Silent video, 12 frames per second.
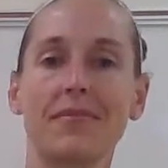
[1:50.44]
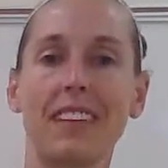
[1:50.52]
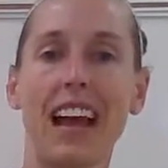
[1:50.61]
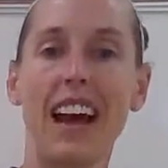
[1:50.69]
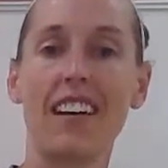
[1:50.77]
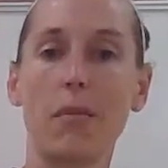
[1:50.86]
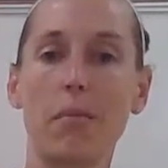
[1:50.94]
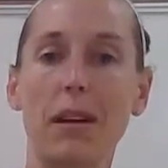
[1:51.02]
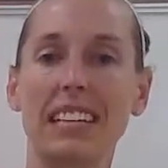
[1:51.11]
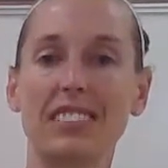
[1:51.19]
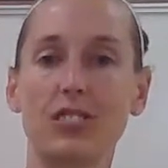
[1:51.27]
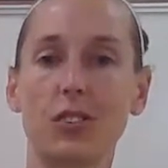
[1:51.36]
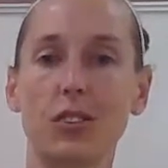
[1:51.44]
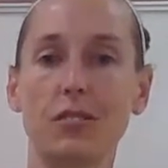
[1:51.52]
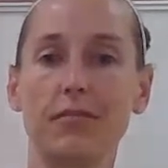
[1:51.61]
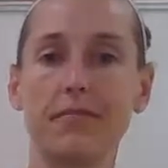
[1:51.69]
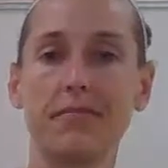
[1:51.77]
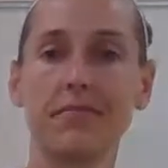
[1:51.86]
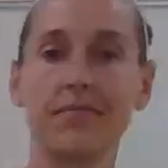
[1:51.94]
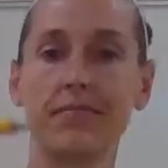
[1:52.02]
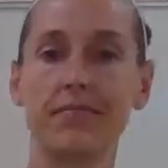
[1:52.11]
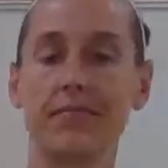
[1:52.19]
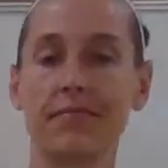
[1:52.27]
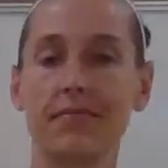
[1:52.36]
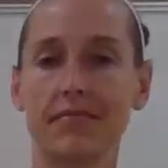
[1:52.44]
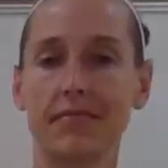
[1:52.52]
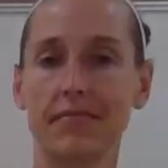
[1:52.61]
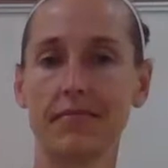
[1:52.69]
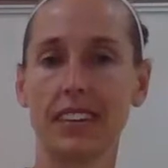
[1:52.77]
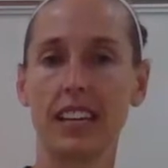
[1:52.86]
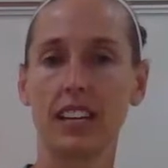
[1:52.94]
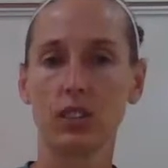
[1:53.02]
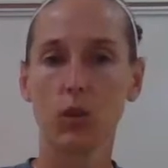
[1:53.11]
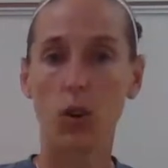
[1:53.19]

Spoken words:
I have a pencil. So